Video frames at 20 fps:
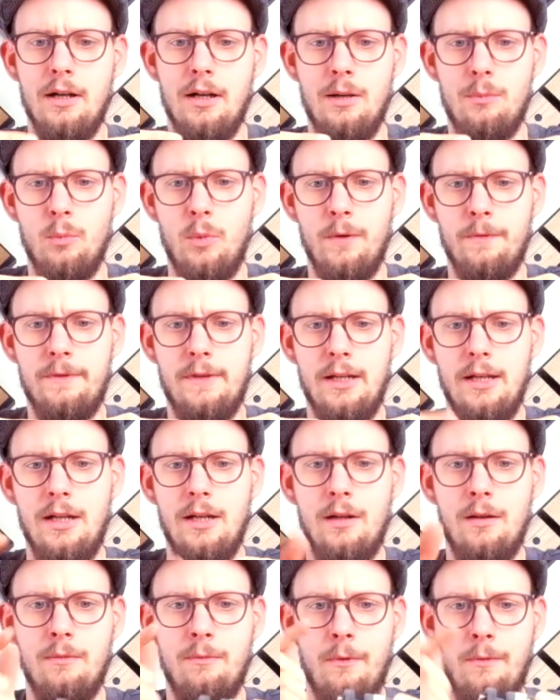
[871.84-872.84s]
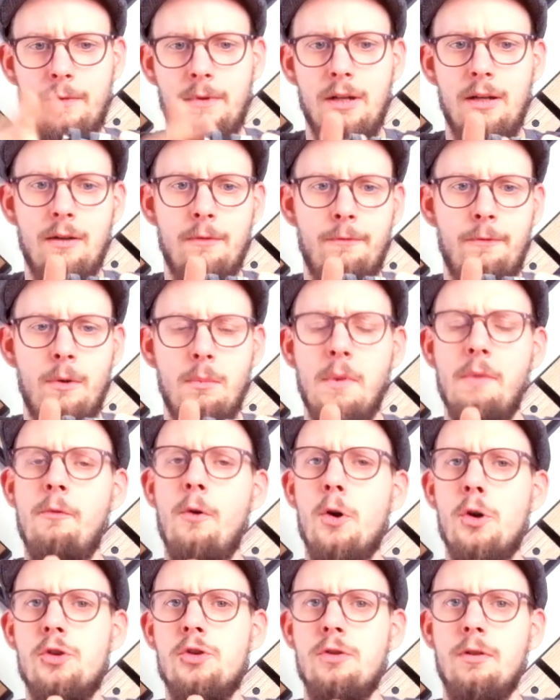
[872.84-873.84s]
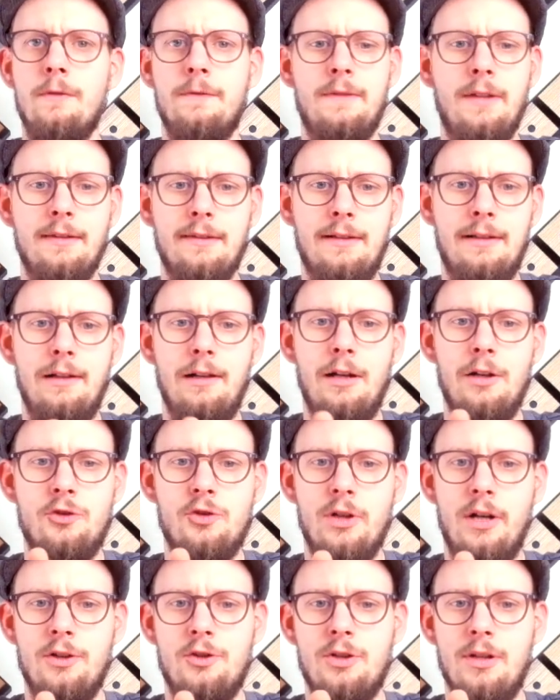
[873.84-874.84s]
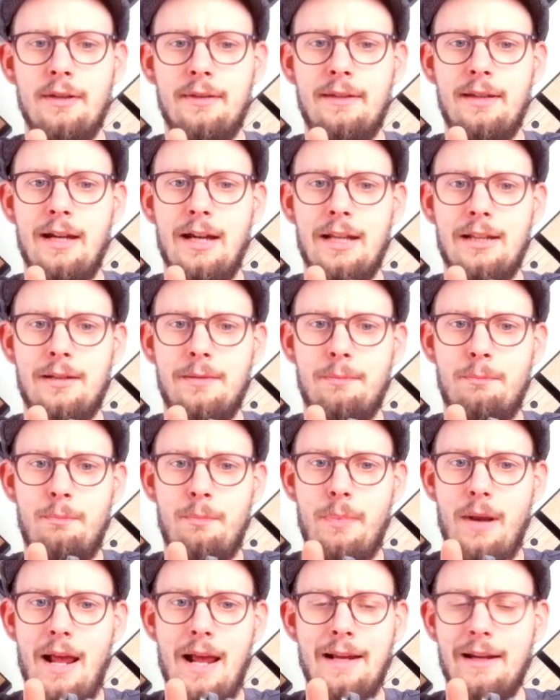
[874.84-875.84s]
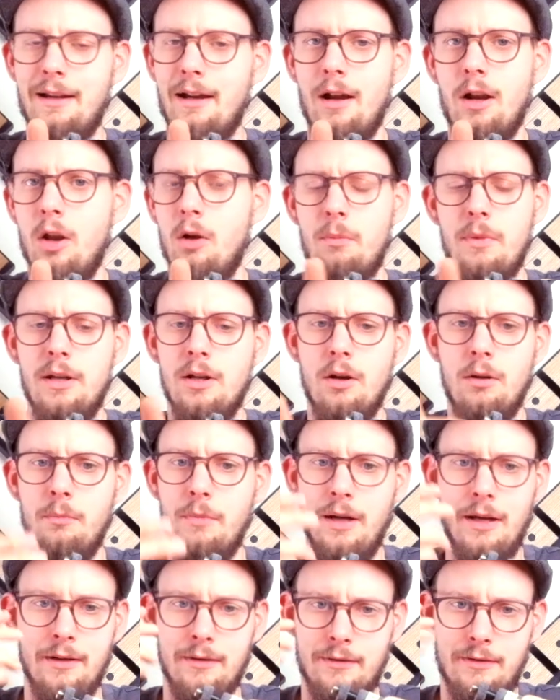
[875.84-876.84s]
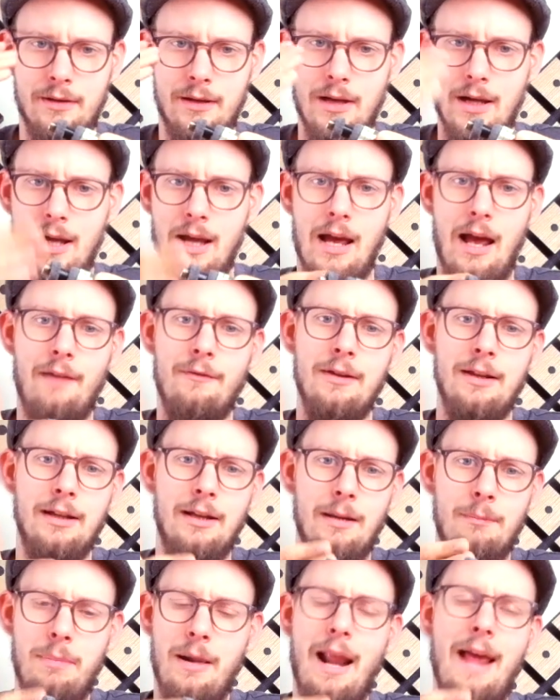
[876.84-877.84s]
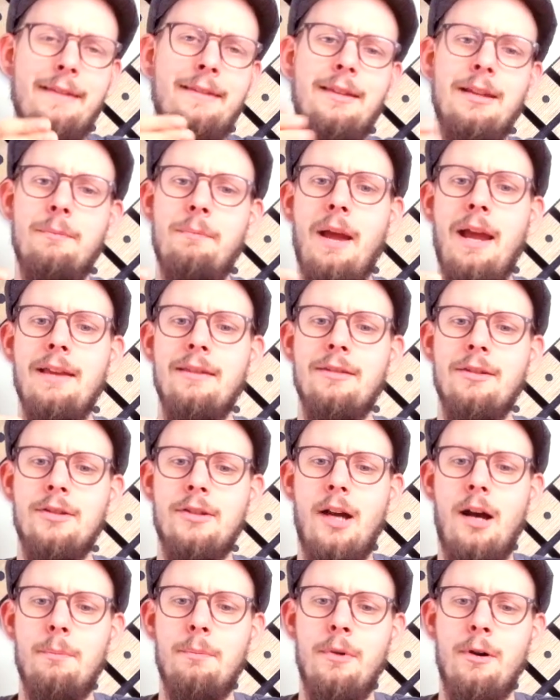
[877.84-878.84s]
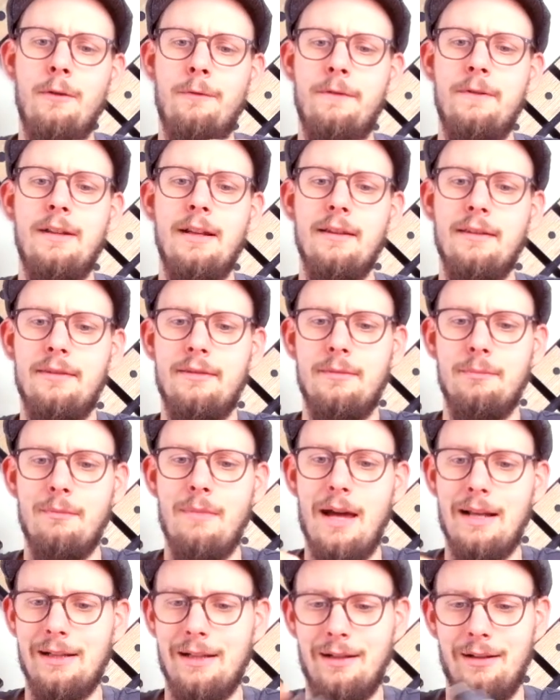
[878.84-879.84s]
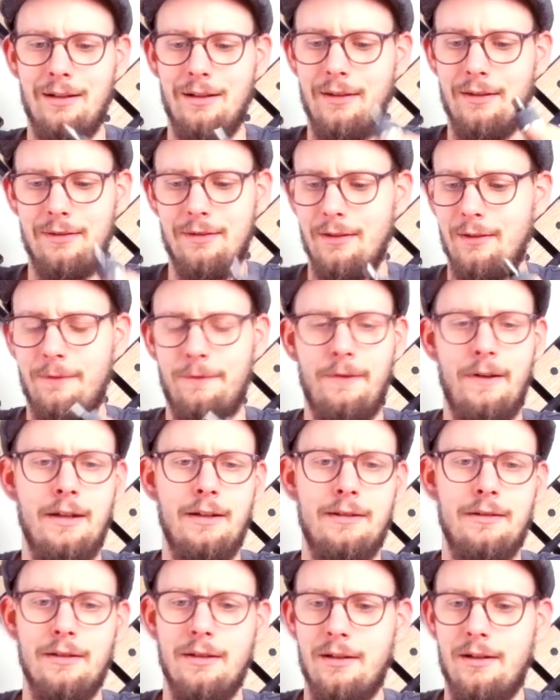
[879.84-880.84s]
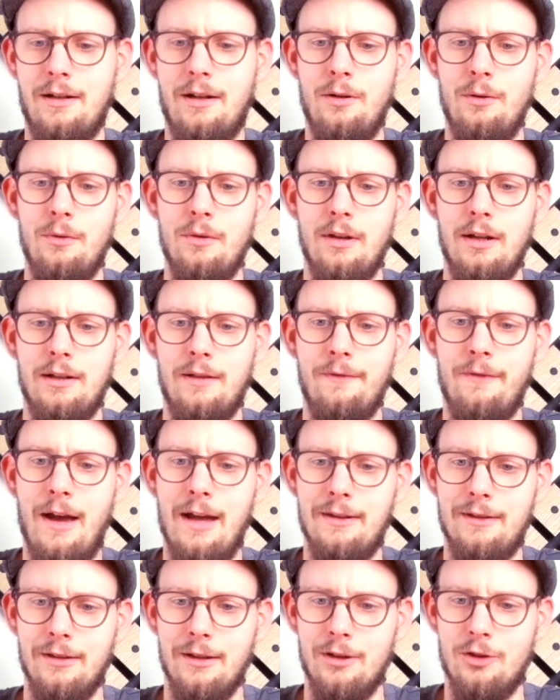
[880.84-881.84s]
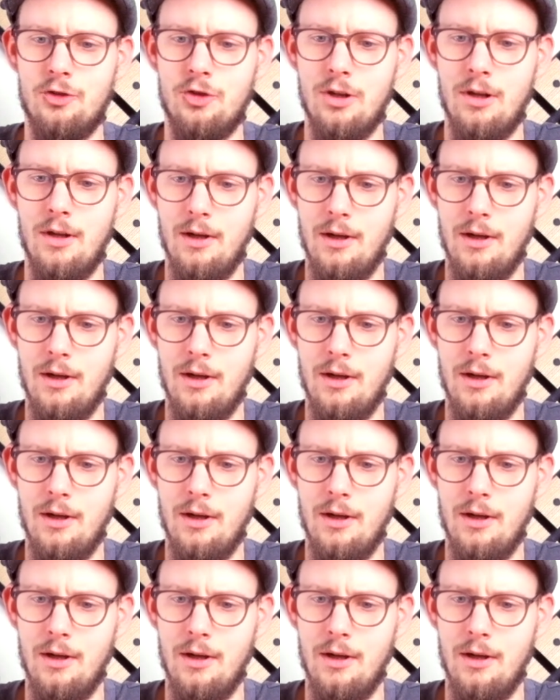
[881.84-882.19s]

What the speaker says: With the former version of this clutch, I just had blank aluminum, and having a plastic piece on top of this metal is, I think, a cool advantage.